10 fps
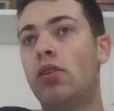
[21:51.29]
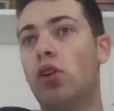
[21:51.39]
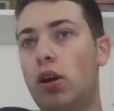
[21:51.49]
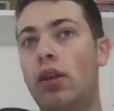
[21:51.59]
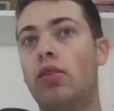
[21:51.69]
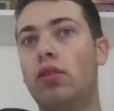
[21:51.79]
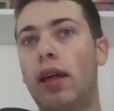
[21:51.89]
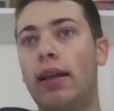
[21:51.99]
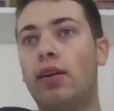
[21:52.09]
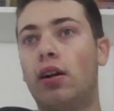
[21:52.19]
They're looking
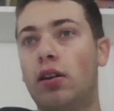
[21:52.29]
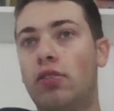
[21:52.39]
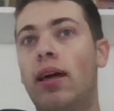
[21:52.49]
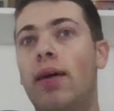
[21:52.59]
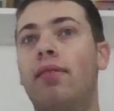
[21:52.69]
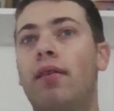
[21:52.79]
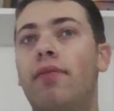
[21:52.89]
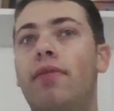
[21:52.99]
like they're going to sign Fred.